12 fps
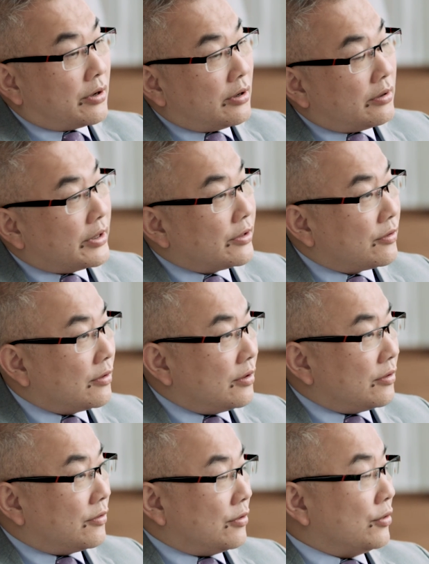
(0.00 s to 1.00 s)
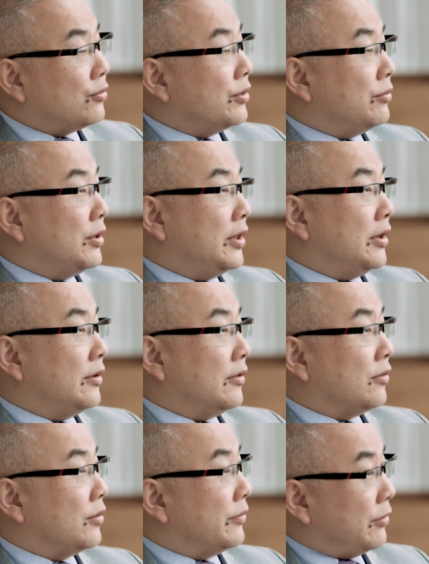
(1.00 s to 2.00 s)
recurrence, surgery really
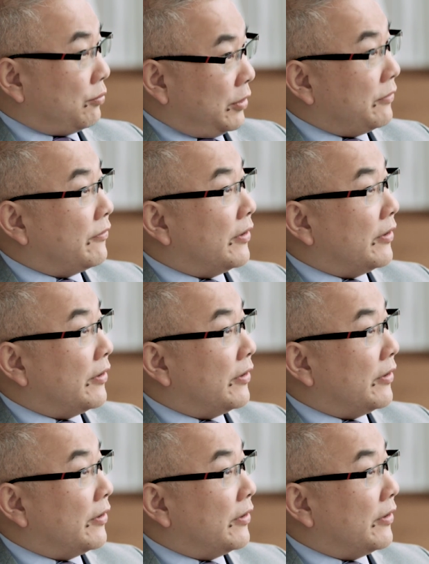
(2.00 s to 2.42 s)
serves three